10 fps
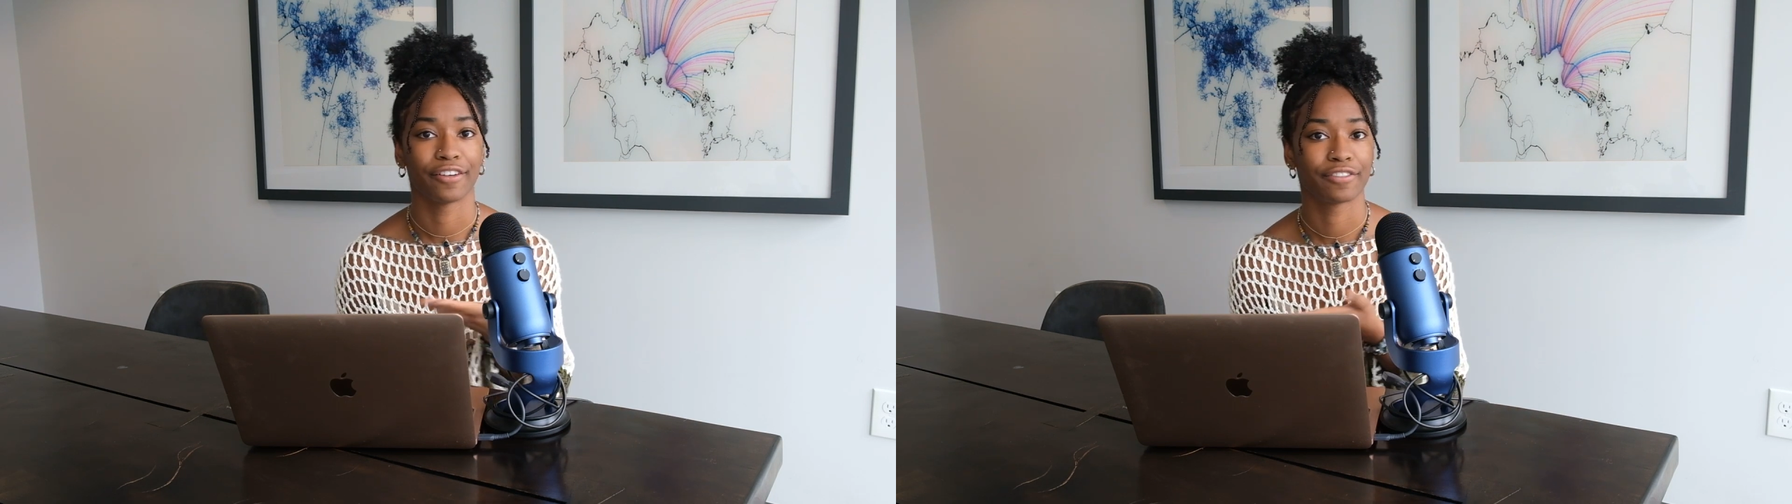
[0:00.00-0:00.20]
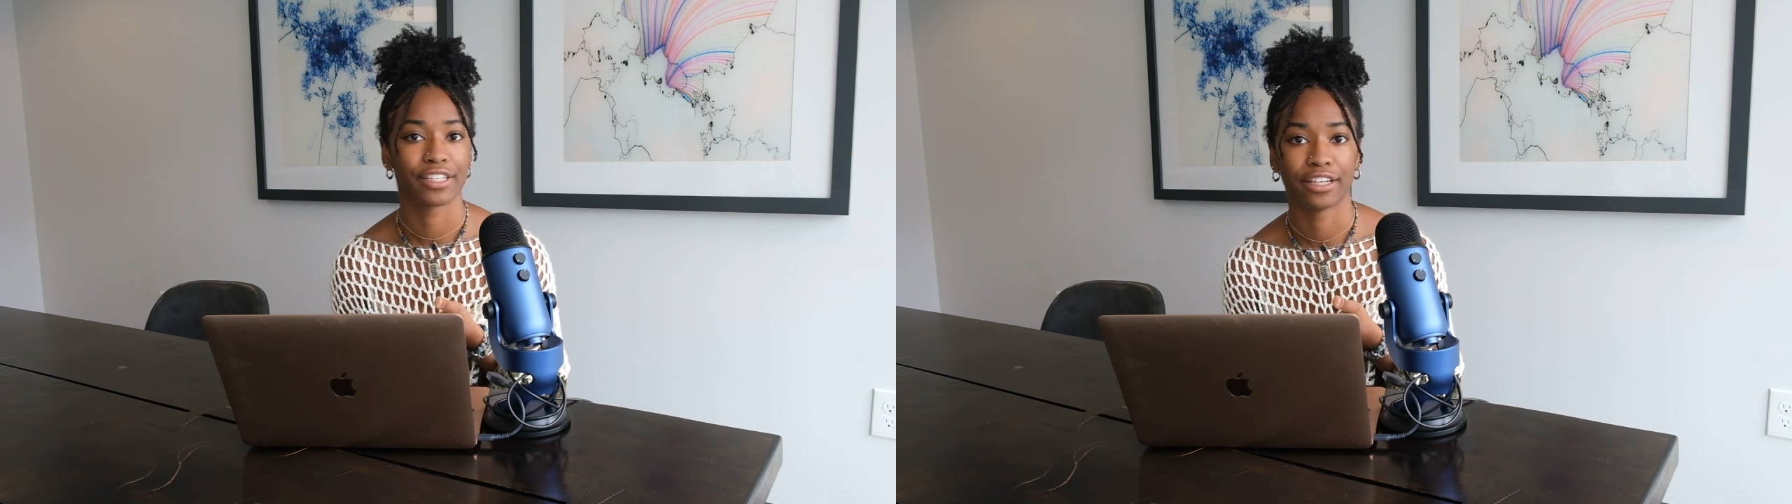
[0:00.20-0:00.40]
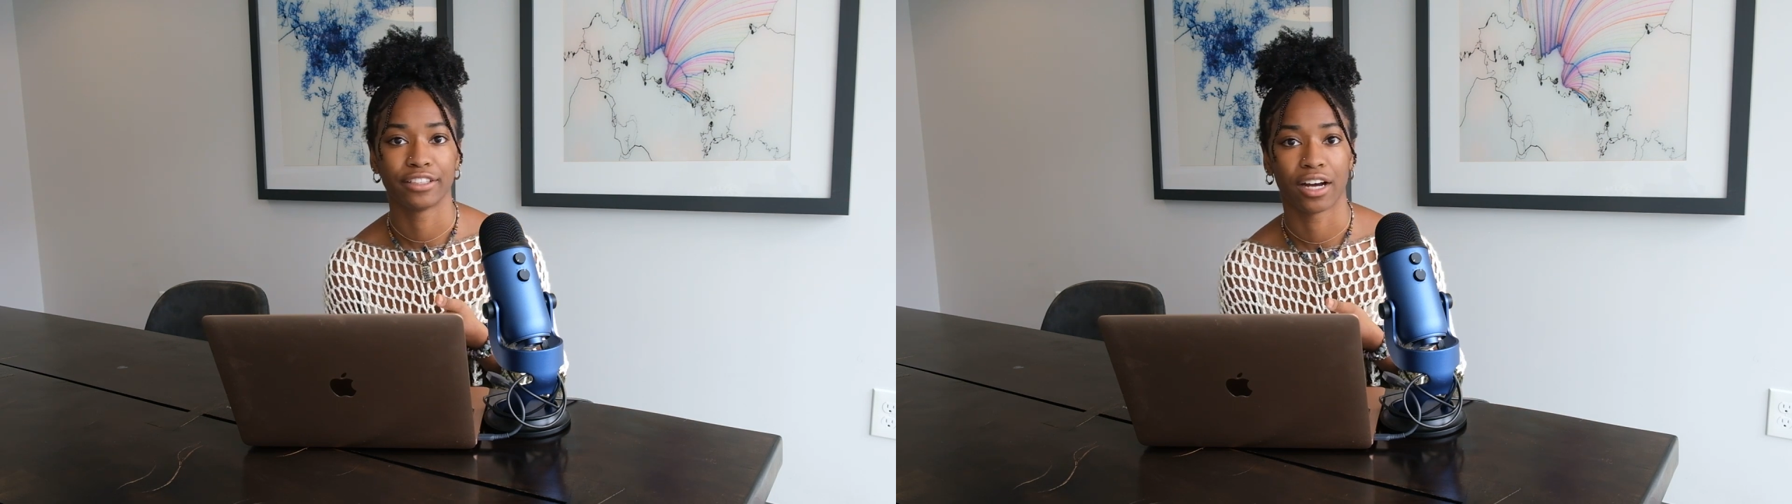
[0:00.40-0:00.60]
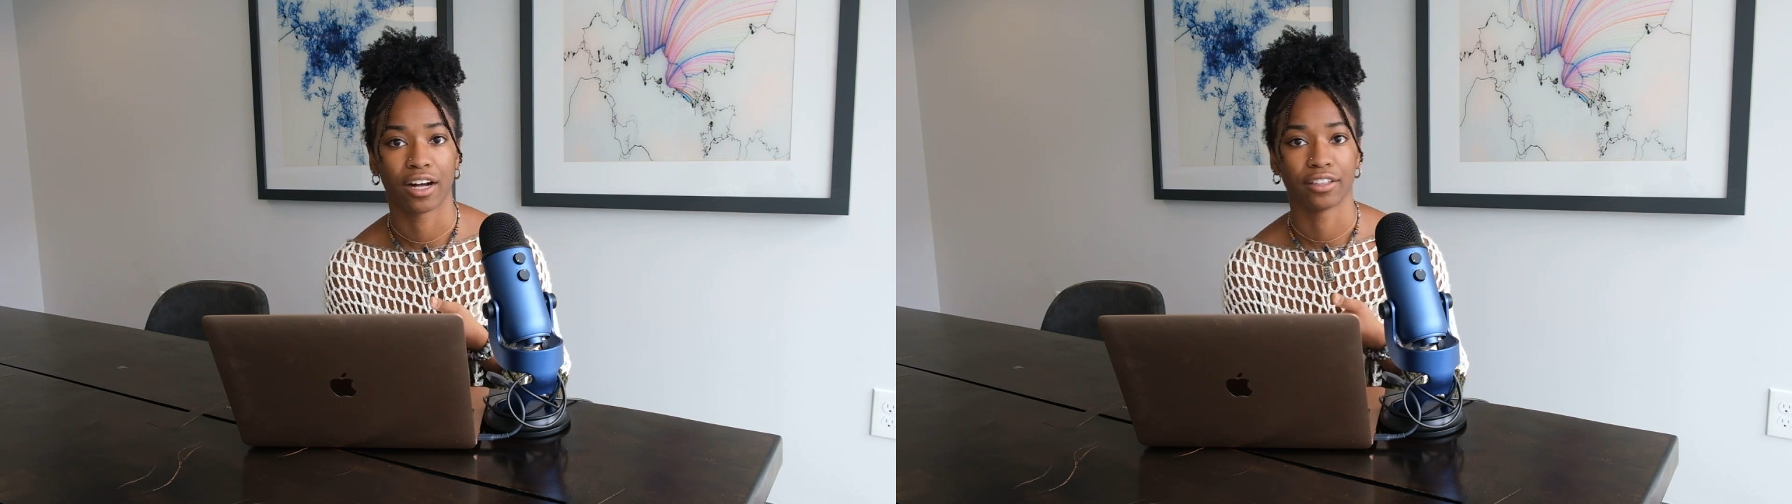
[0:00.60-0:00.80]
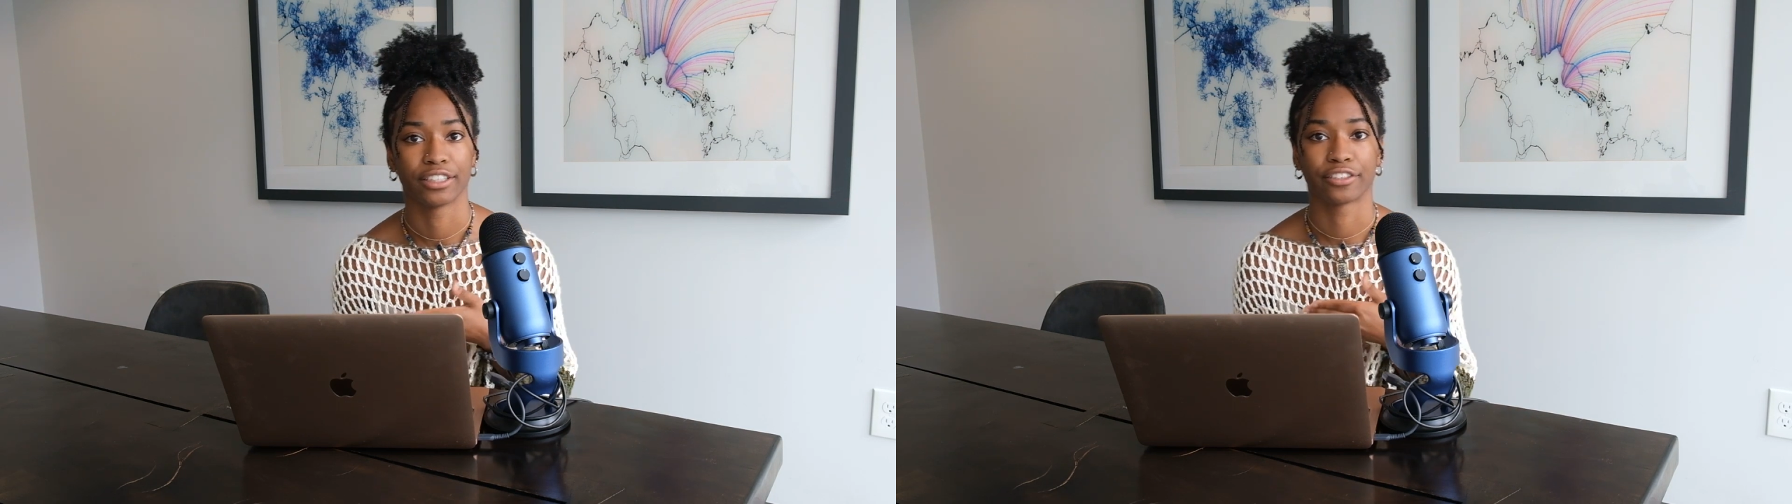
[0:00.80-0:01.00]

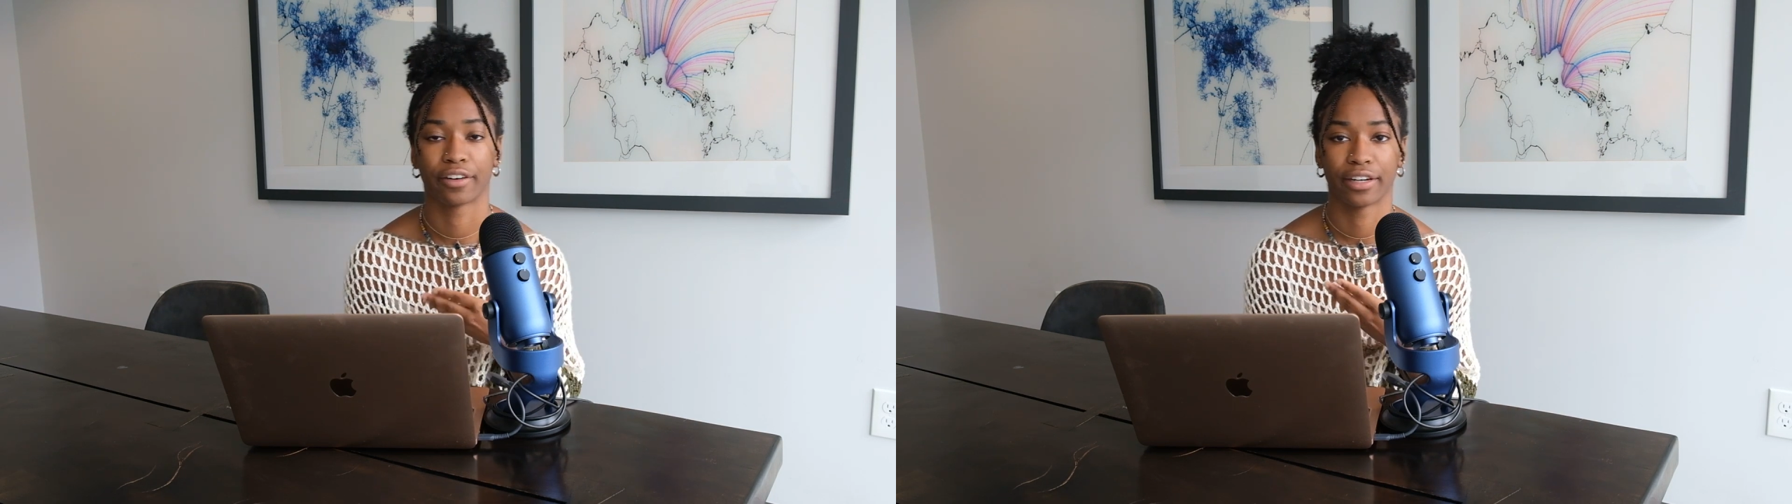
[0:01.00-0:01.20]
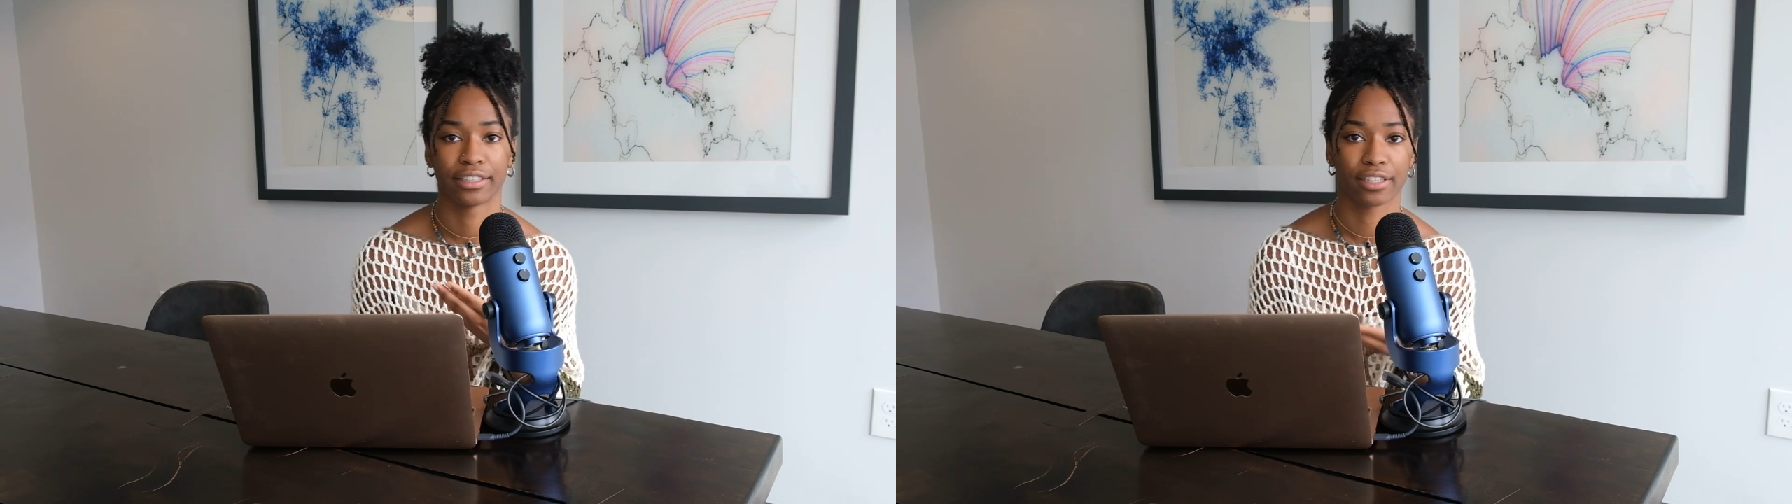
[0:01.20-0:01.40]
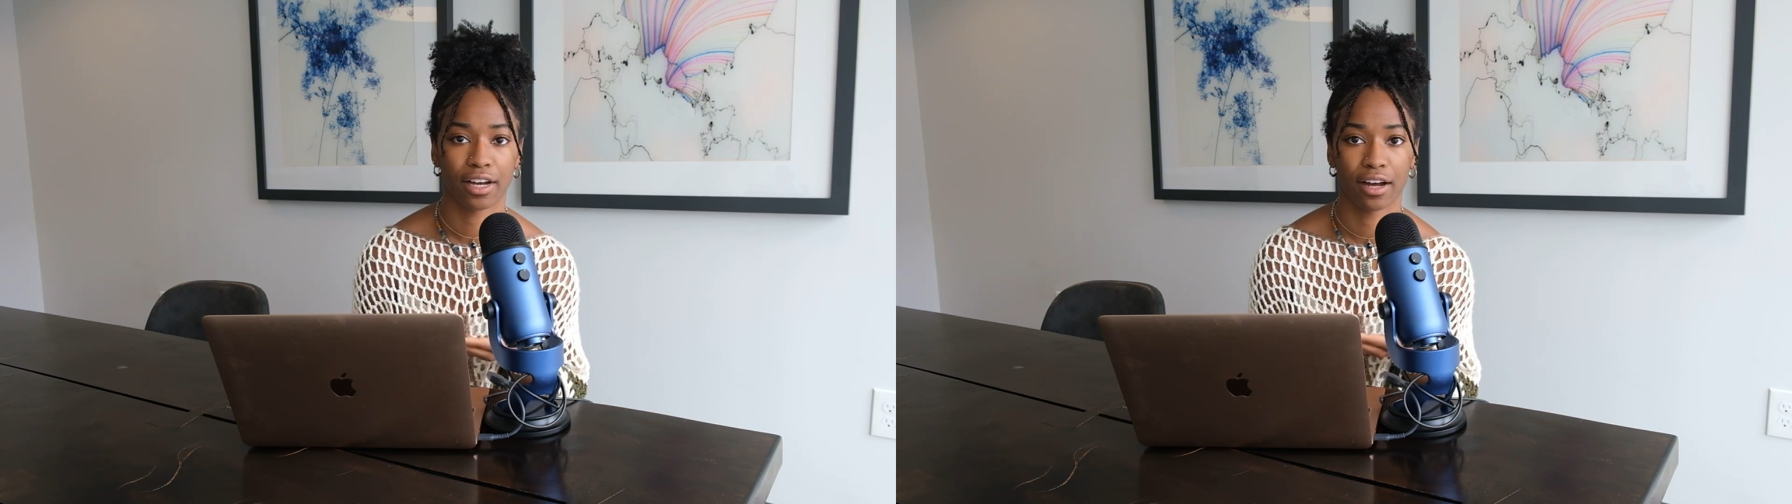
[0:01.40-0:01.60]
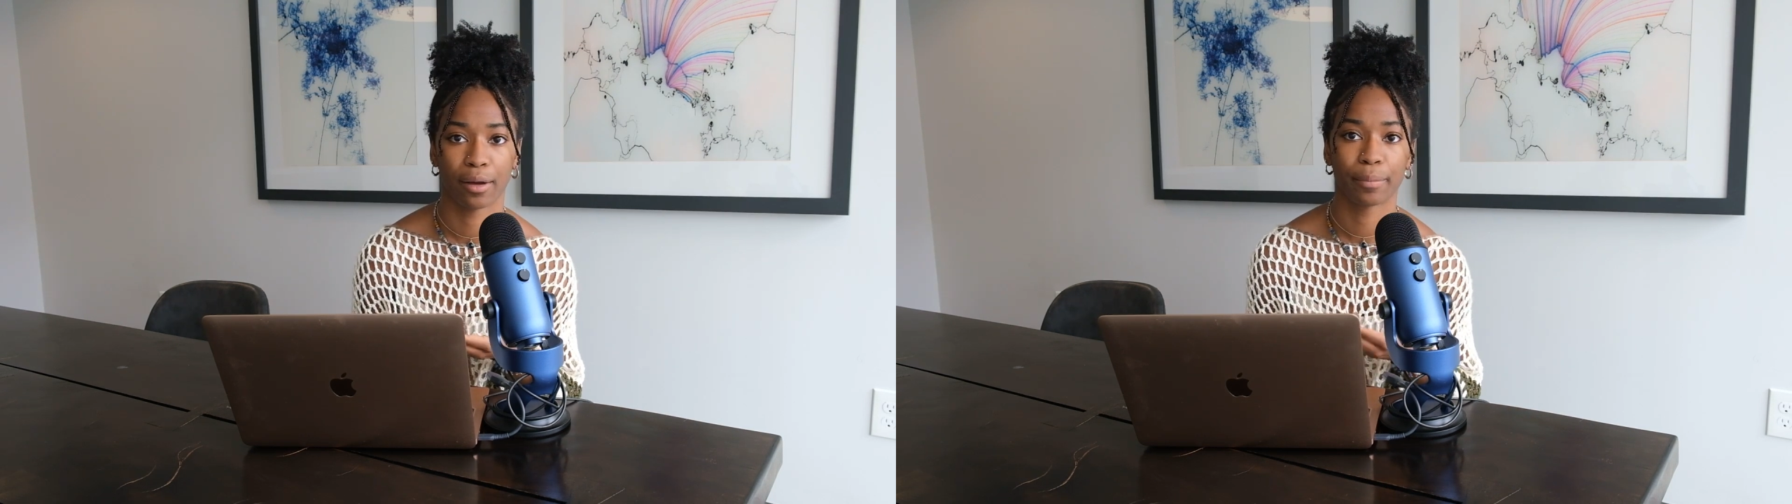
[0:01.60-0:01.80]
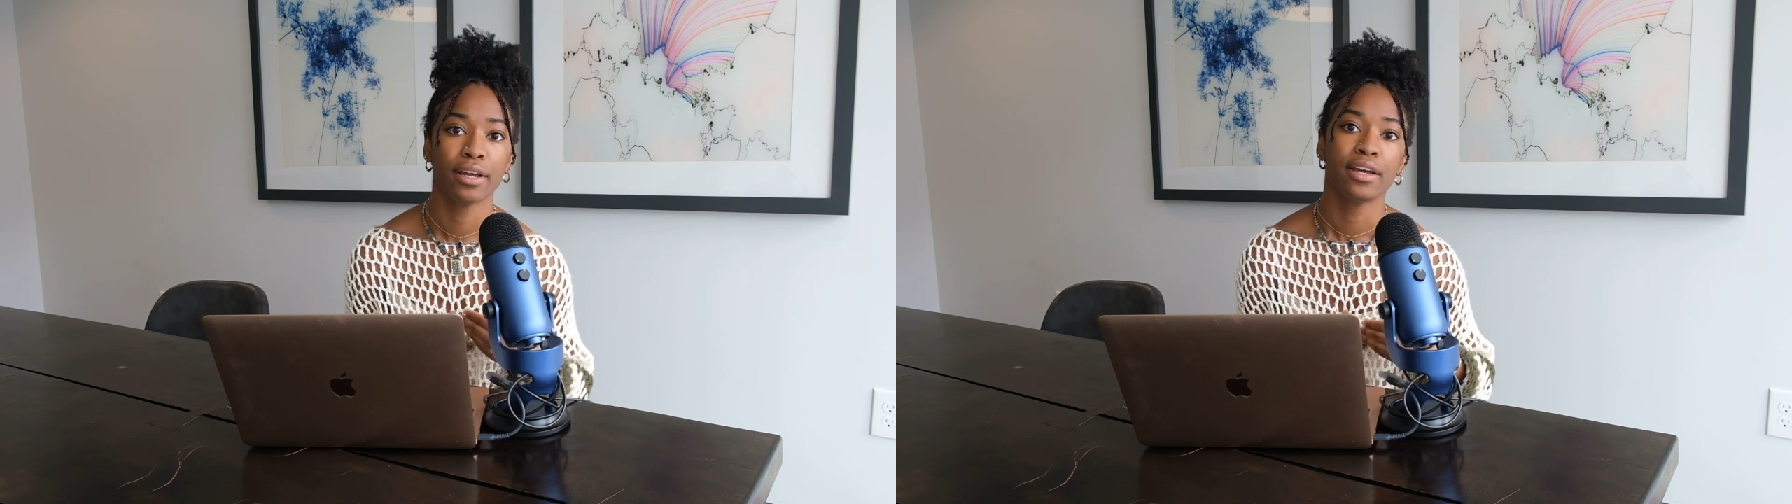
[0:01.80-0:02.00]
$15 for a
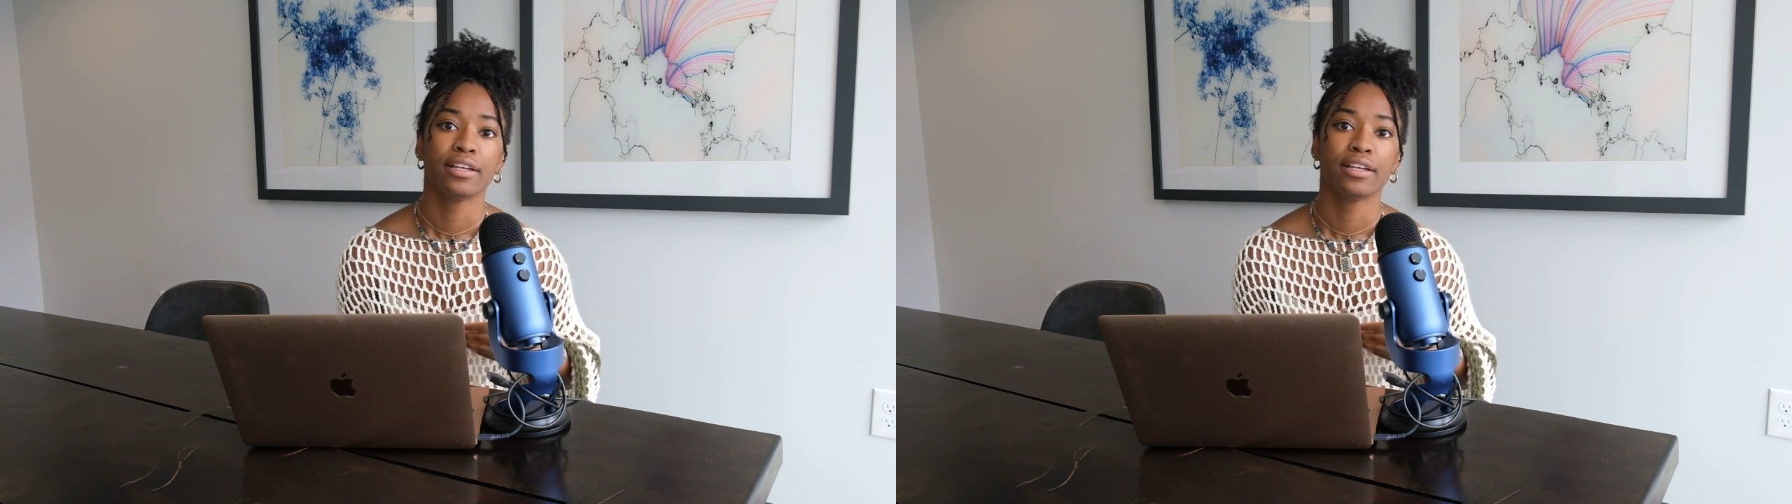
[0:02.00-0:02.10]
top.